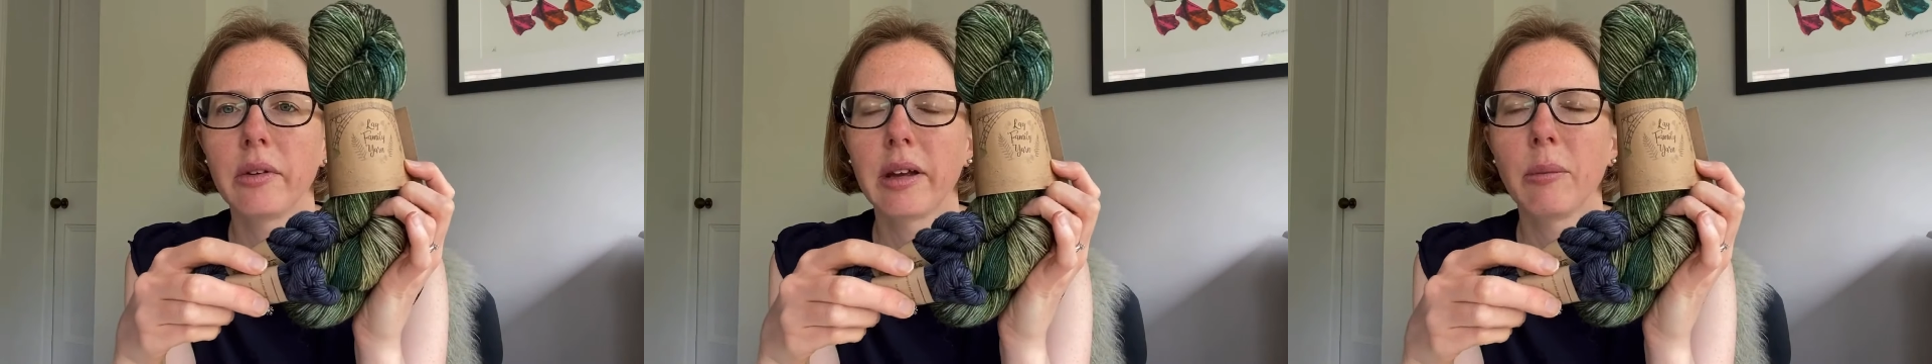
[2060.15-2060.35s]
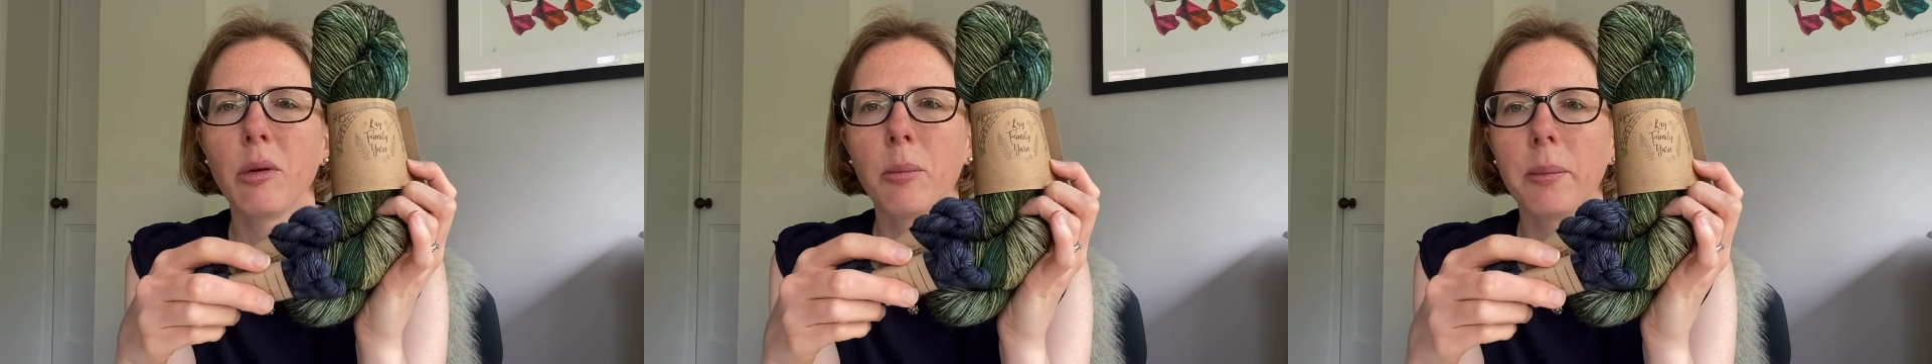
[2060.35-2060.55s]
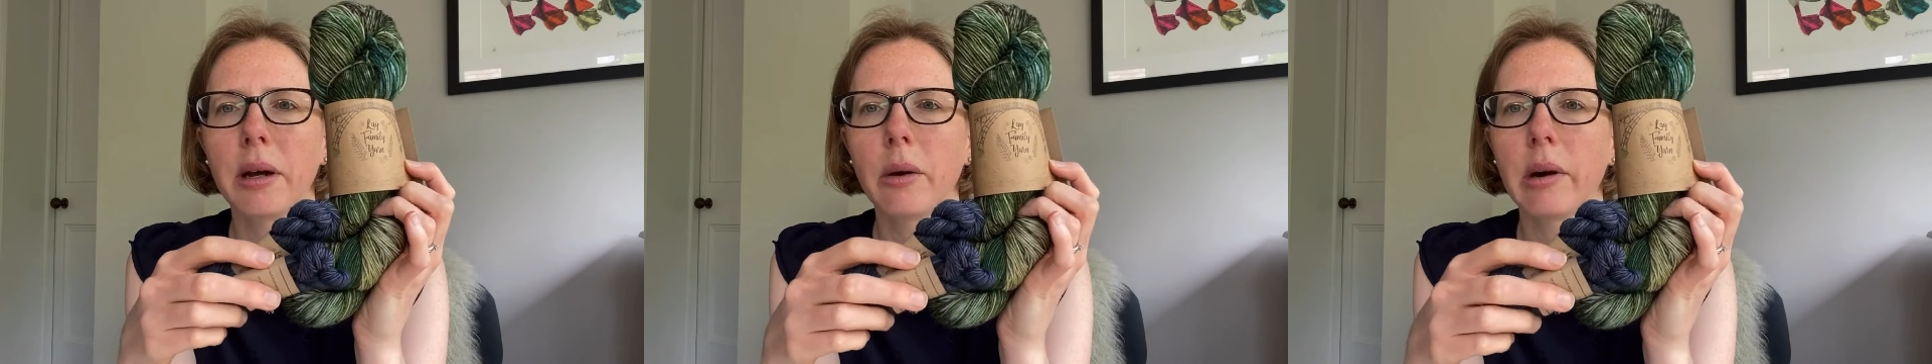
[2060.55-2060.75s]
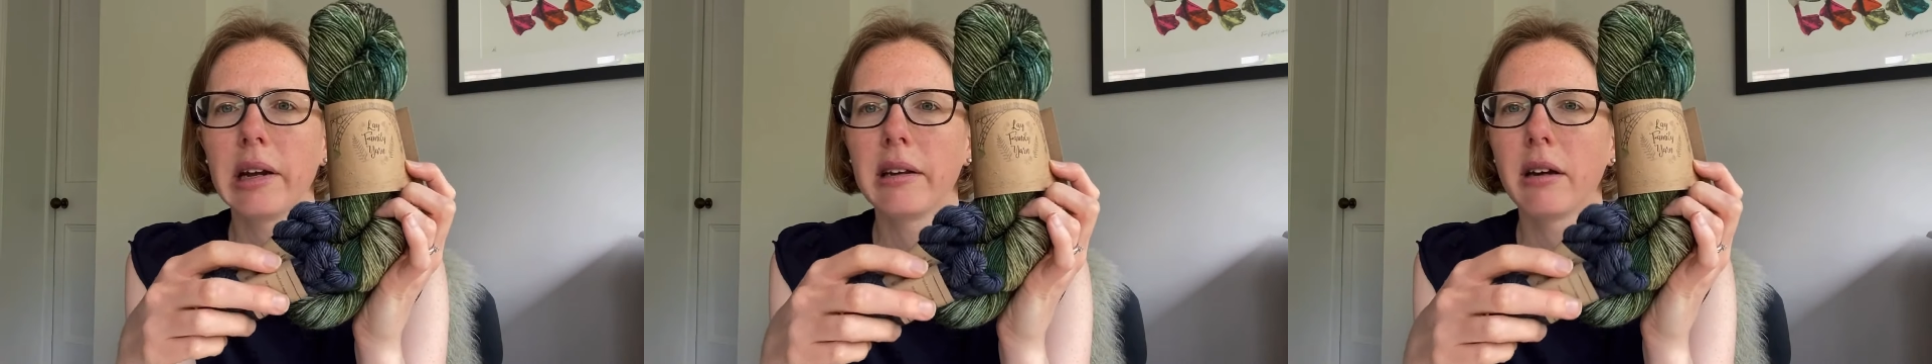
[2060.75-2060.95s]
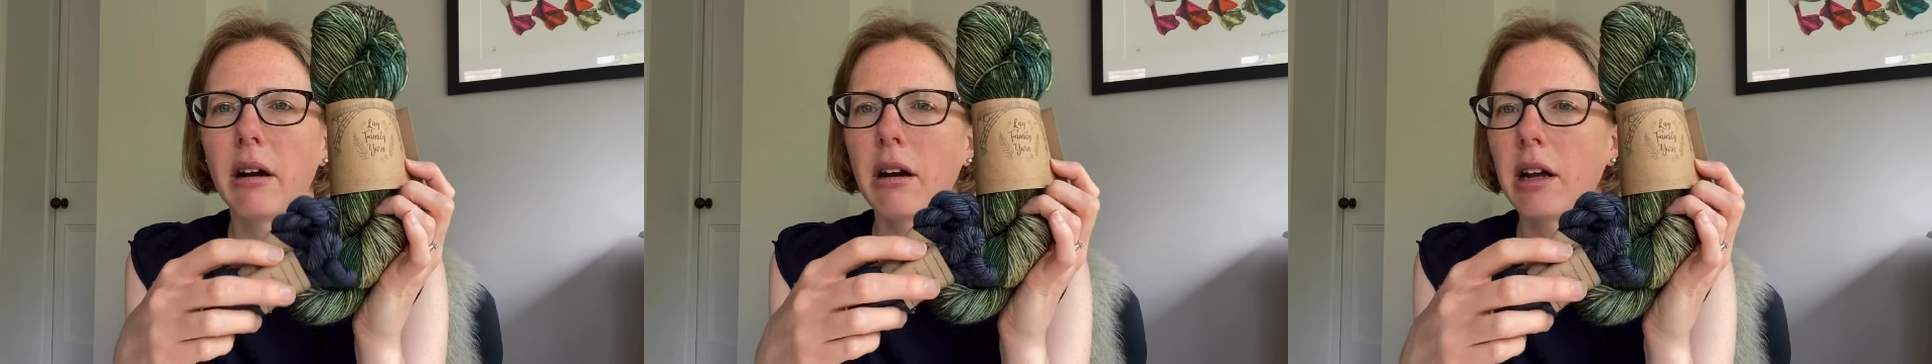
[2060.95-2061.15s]
It would be quite
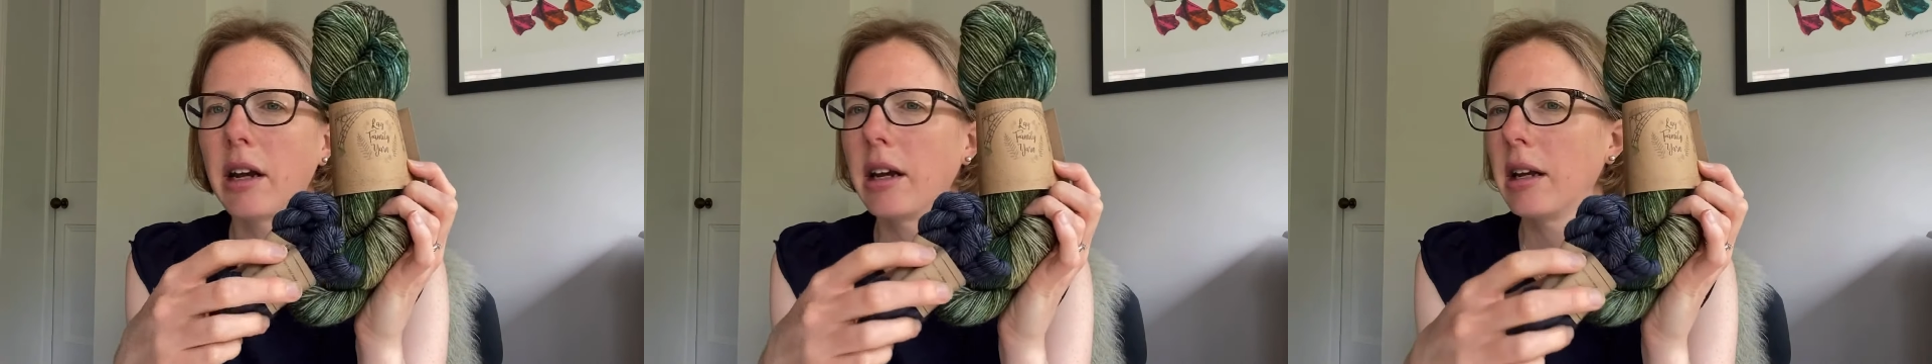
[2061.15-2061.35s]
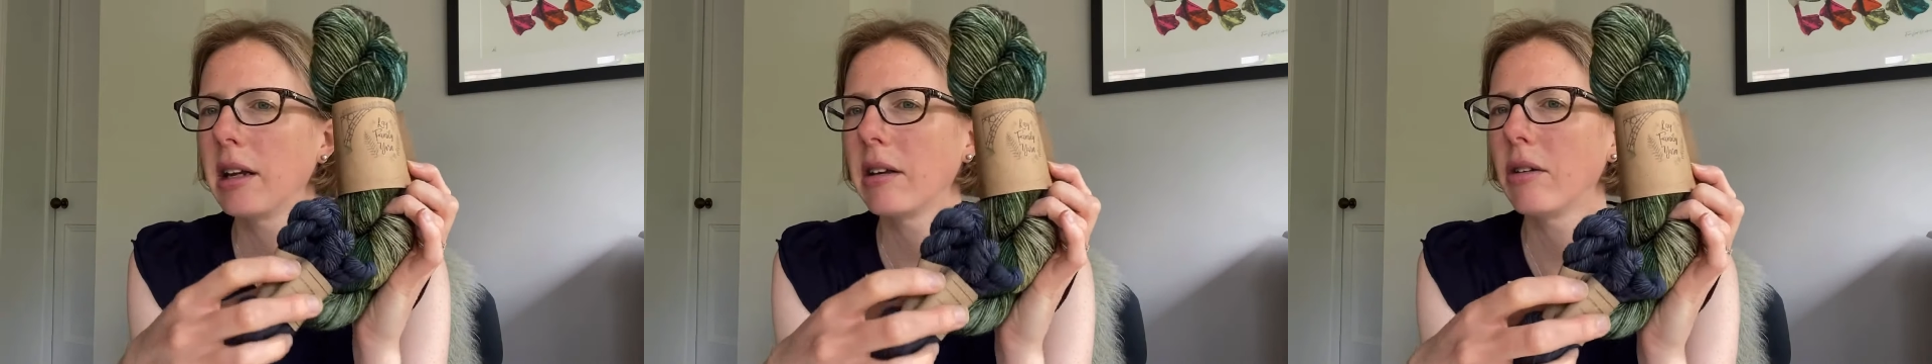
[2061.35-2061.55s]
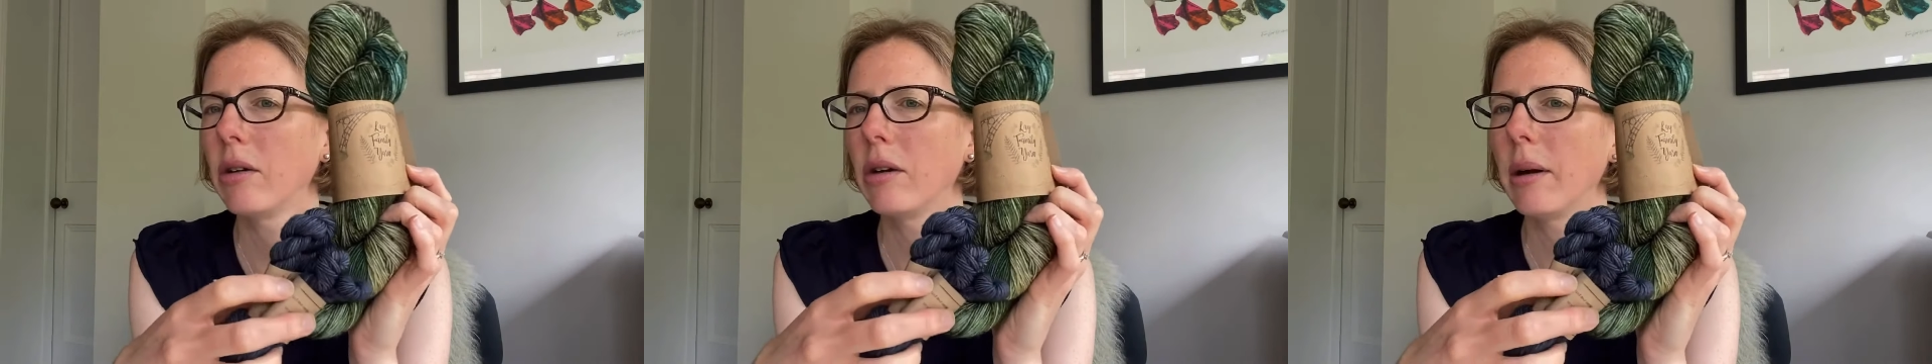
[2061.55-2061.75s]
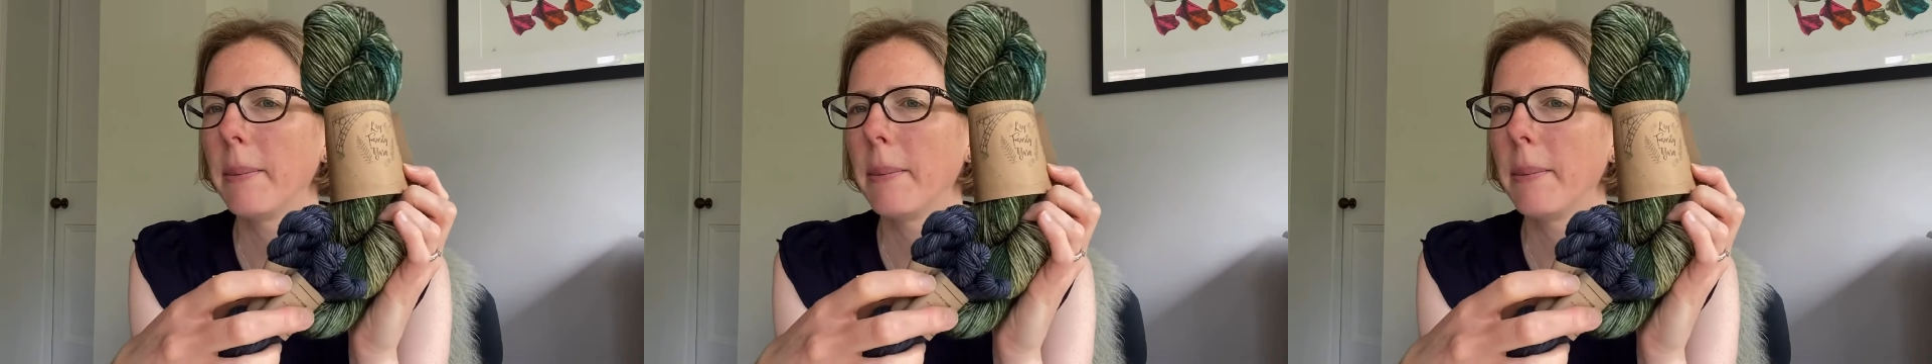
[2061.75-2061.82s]
dark, and it's not